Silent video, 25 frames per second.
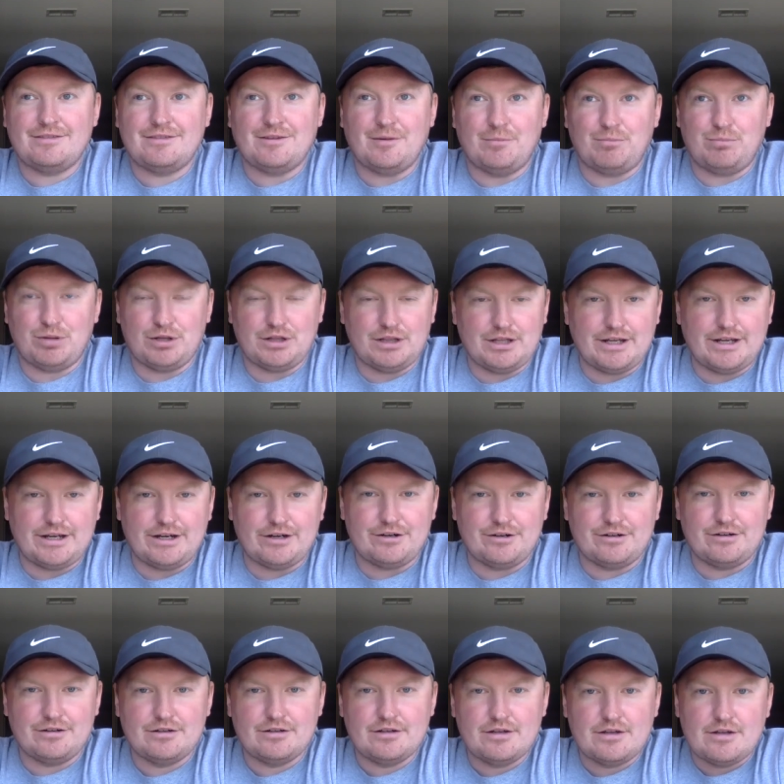the
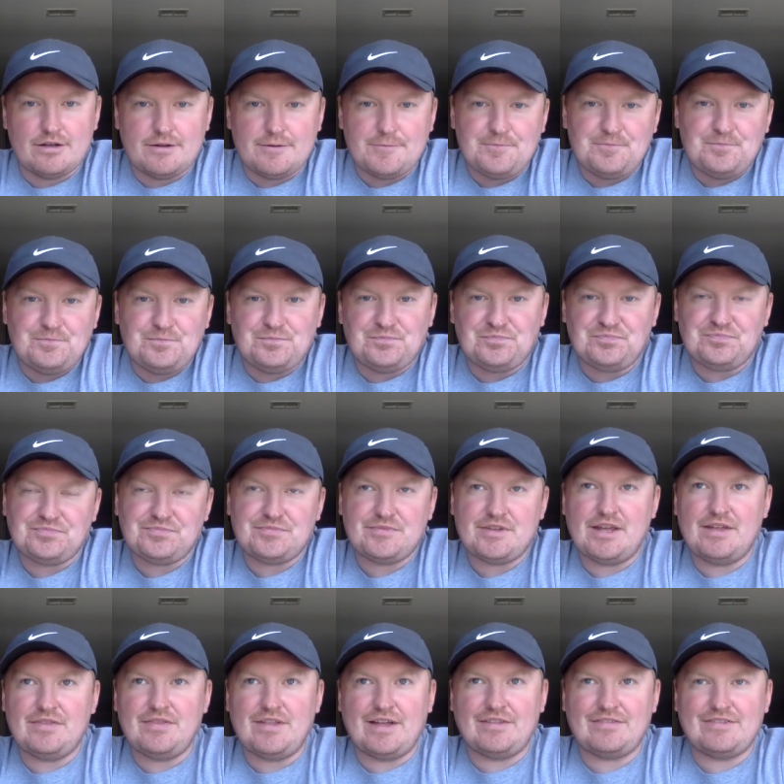player
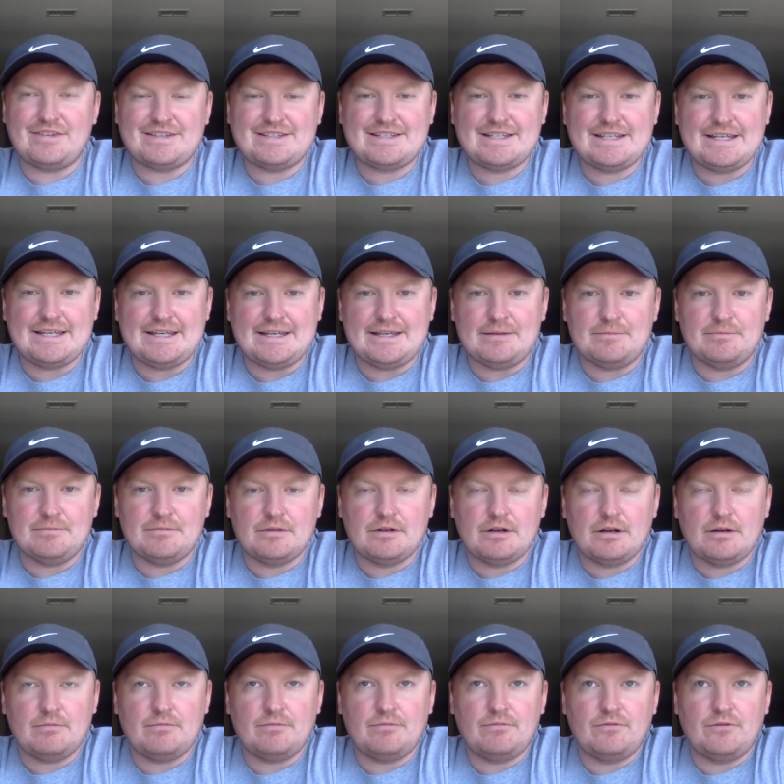and not the team.
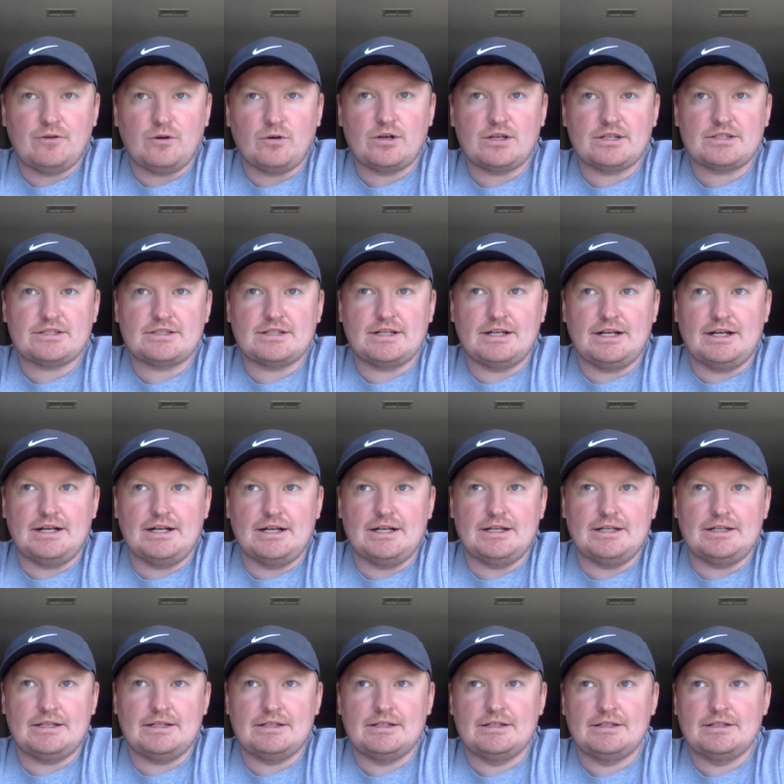I'm focused
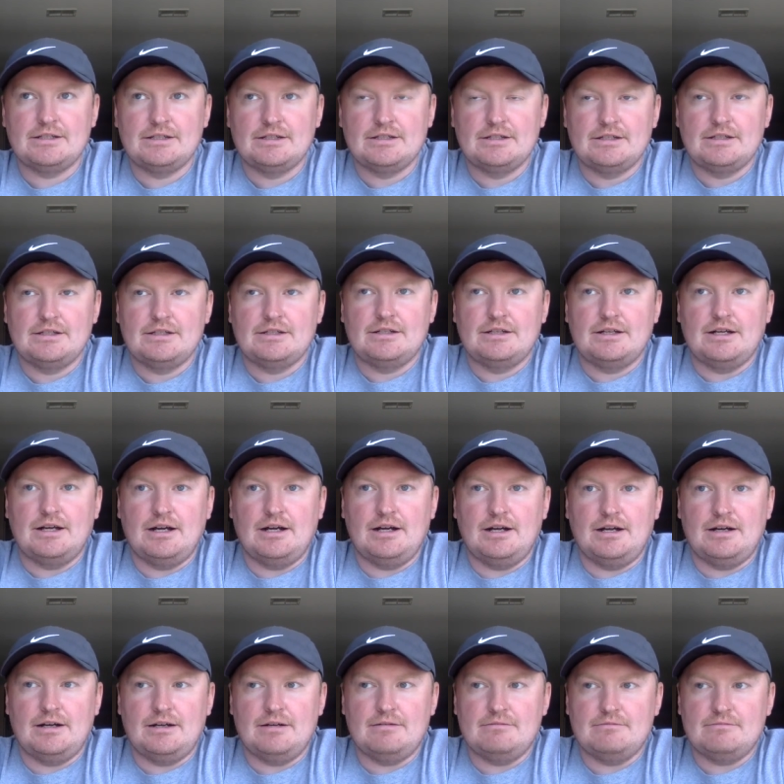on
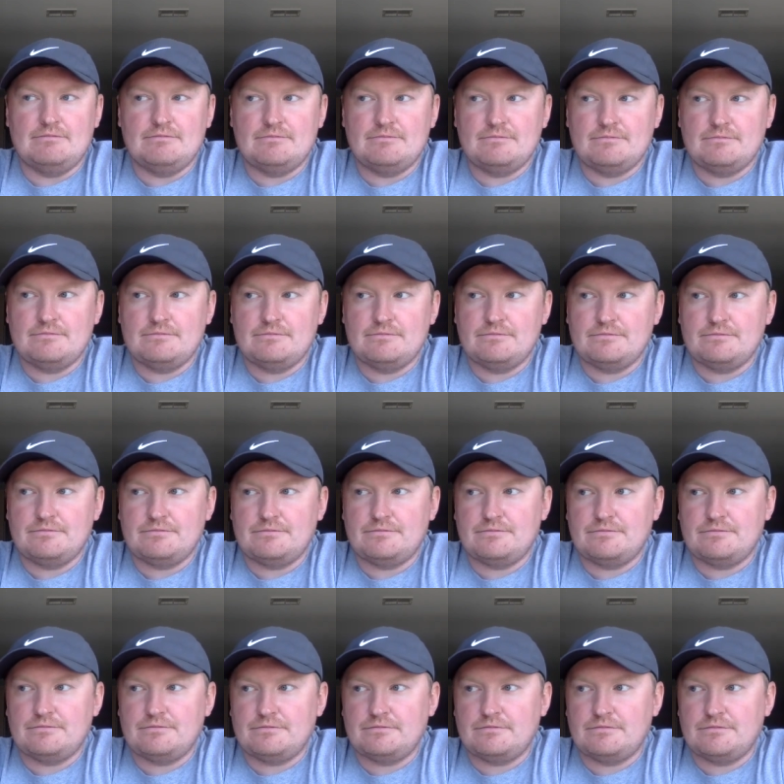um,
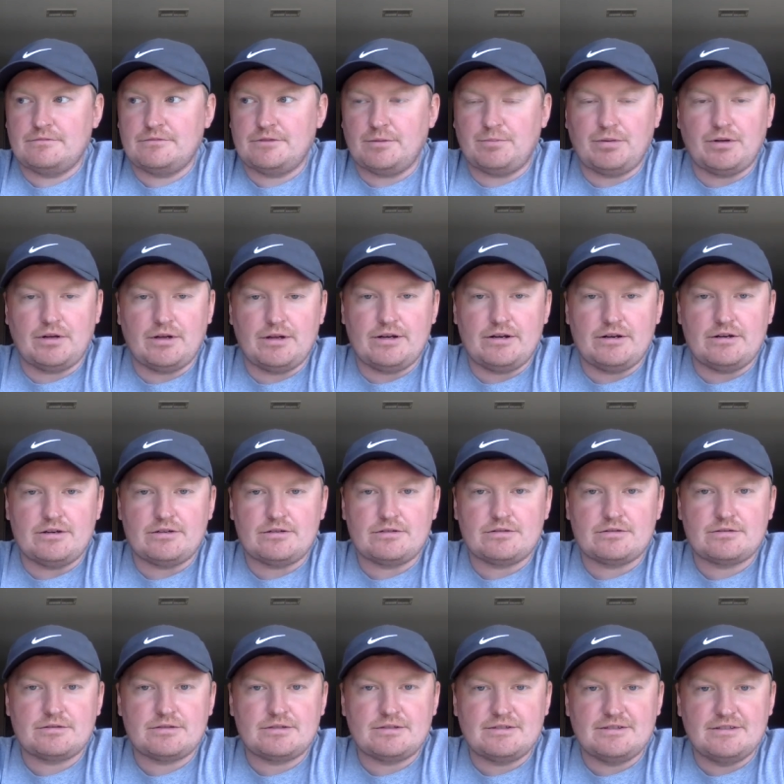the
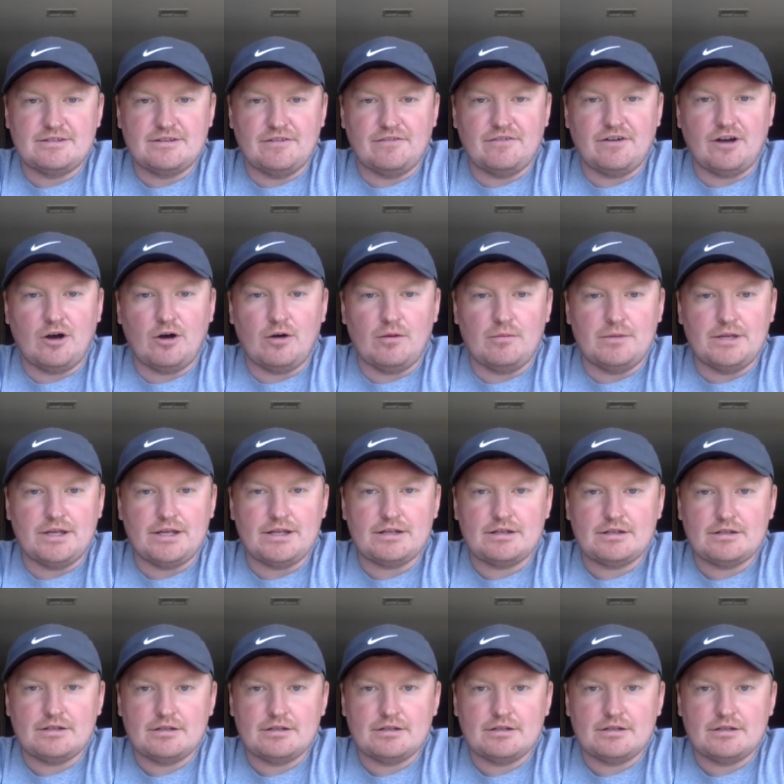player's development